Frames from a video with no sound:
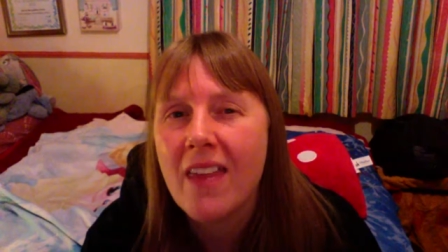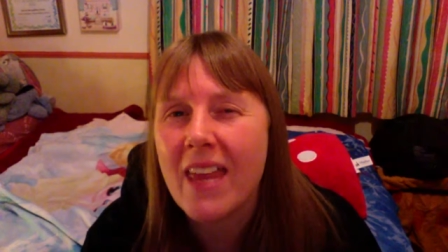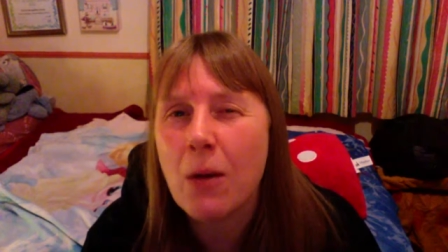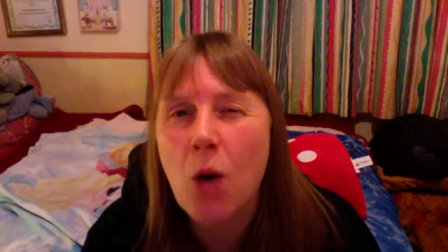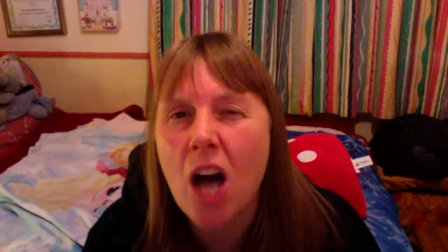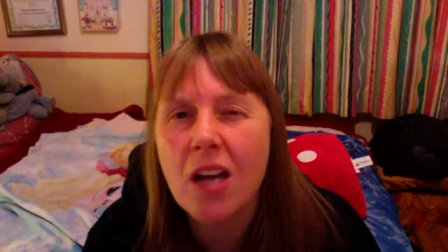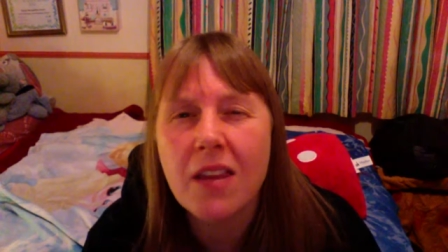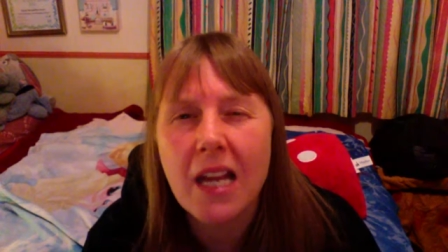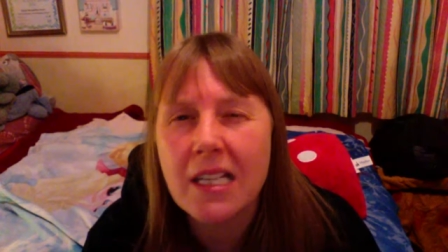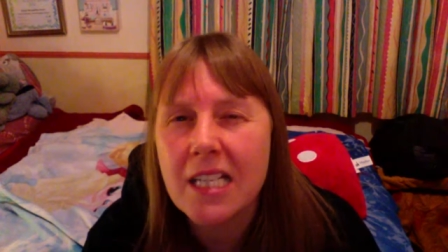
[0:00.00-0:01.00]
They will hug
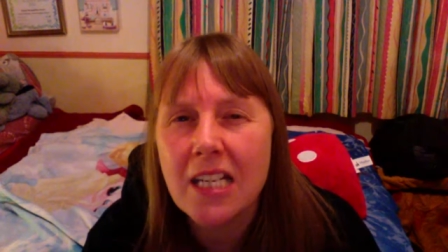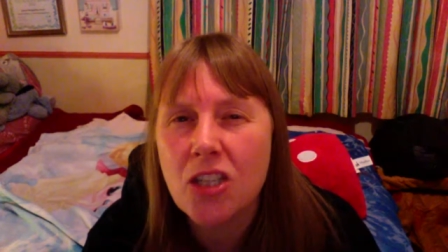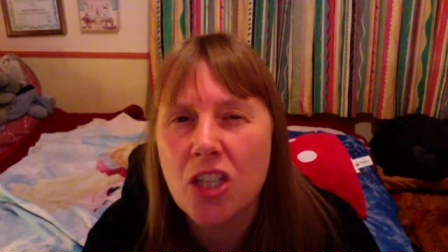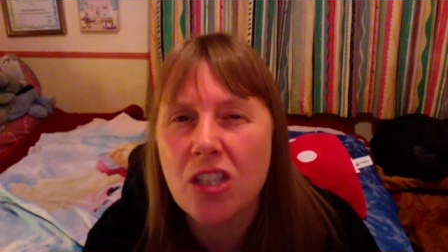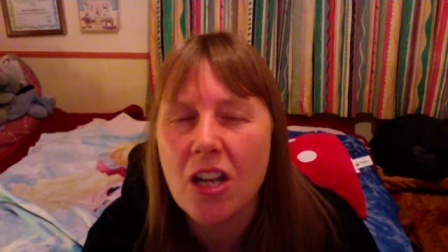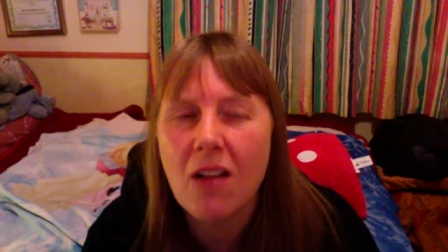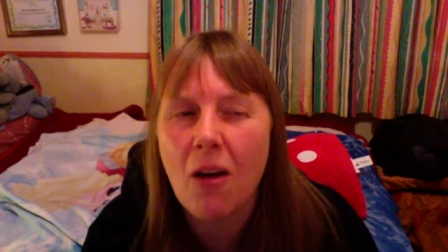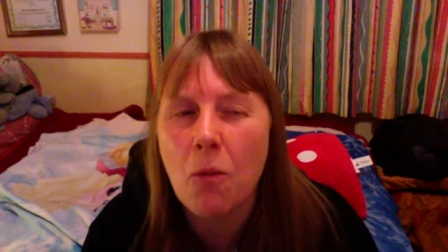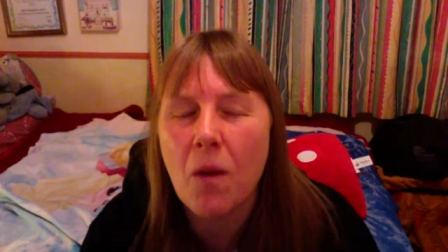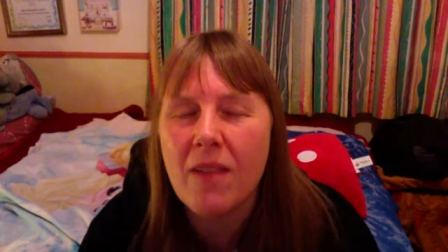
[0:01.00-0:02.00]
their teachers, you know,
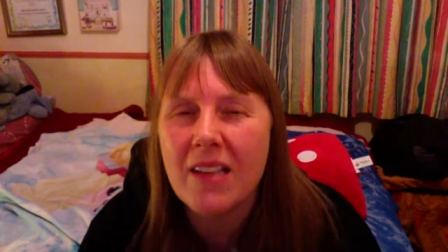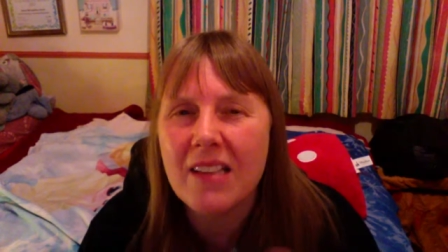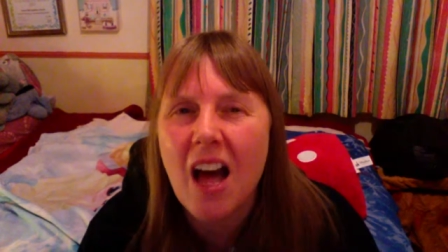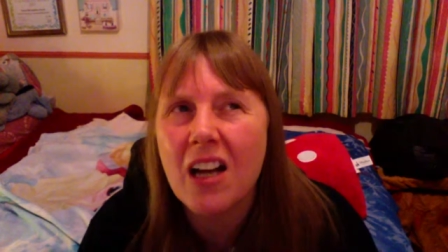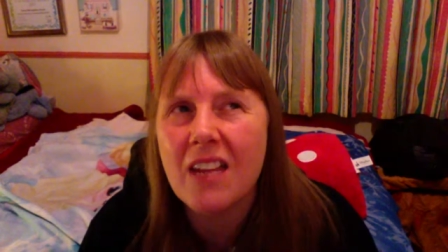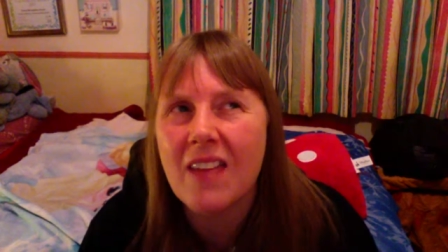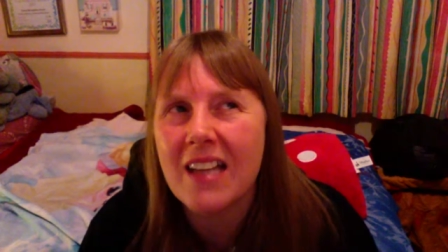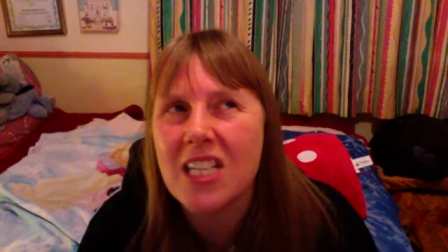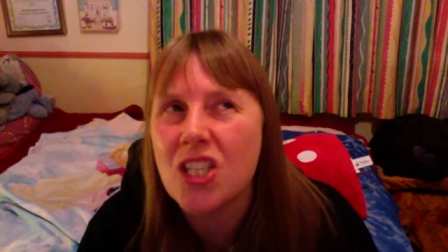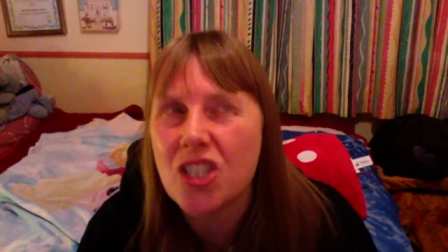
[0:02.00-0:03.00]
like when it's hugging their
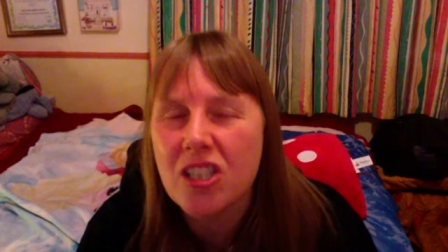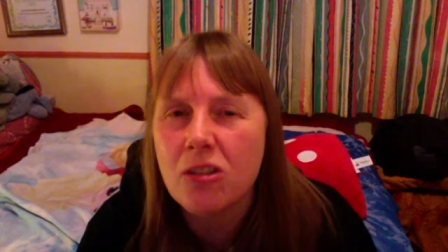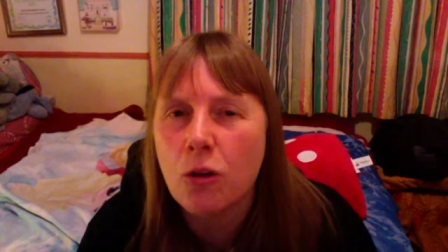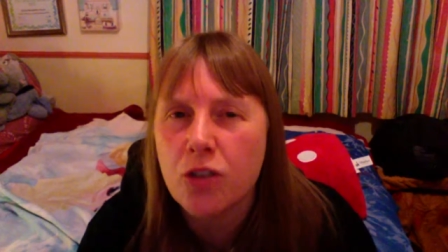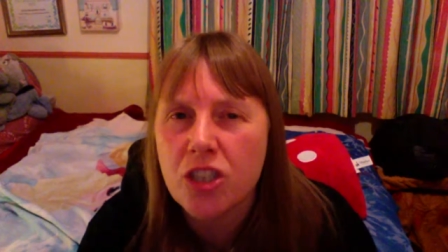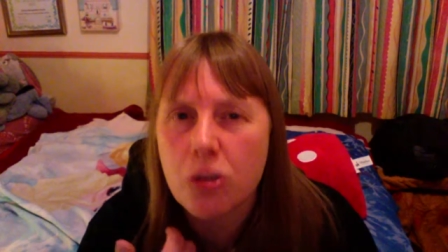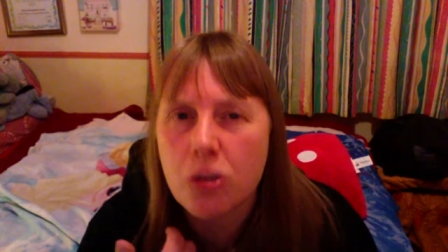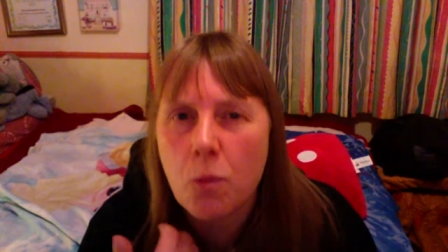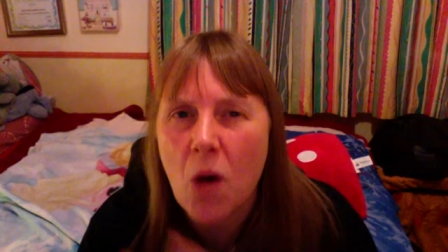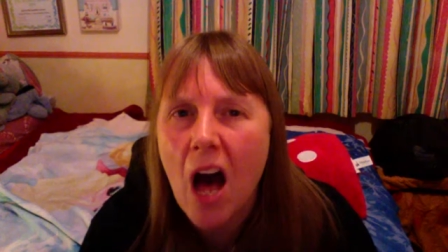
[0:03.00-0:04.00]
teachers, it's not just a
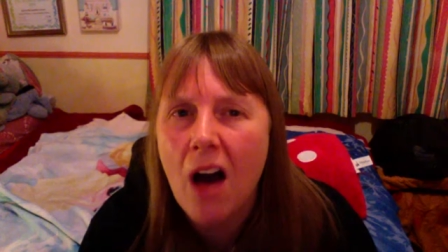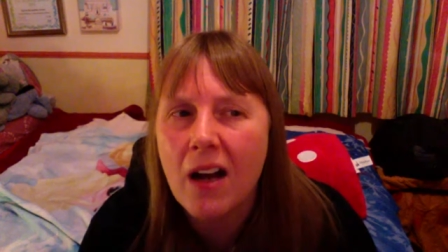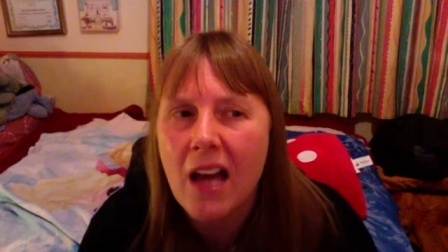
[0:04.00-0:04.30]
normal hug.